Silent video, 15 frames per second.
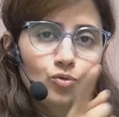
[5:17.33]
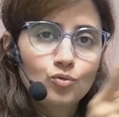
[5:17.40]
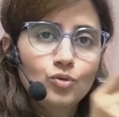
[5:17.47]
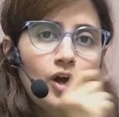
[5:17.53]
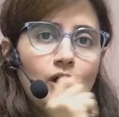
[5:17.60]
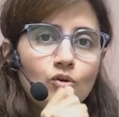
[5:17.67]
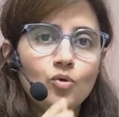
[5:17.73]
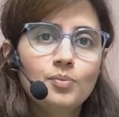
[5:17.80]
to
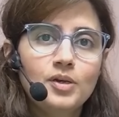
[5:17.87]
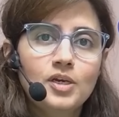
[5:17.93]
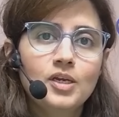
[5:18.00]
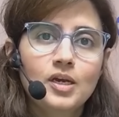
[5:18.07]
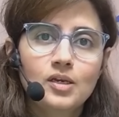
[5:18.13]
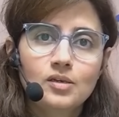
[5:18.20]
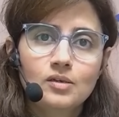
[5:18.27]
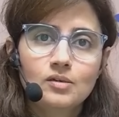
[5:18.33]
that
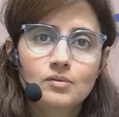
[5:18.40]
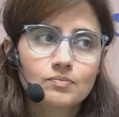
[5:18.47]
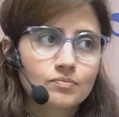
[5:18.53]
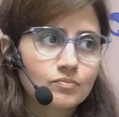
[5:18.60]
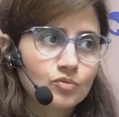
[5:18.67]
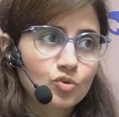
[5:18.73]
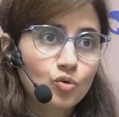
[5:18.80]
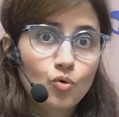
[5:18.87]
OpenAI
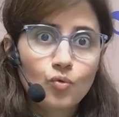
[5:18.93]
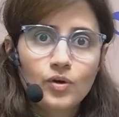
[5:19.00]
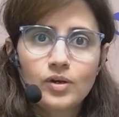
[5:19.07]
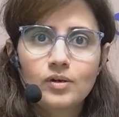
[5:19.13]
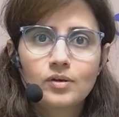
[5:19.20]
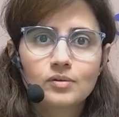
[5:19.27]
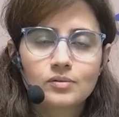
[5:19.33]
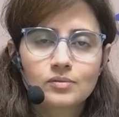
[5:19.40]
O
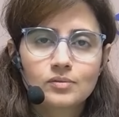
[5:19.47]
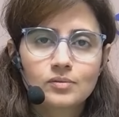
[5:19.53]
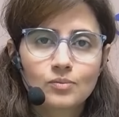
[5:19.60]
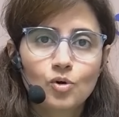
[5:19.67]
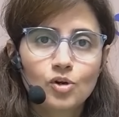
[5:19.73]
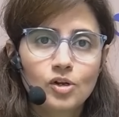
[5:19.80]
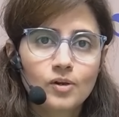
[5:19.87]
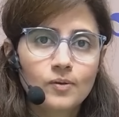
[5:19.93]
one
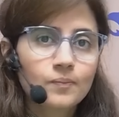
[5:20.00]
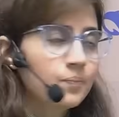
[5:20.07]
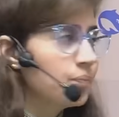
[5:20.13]
model.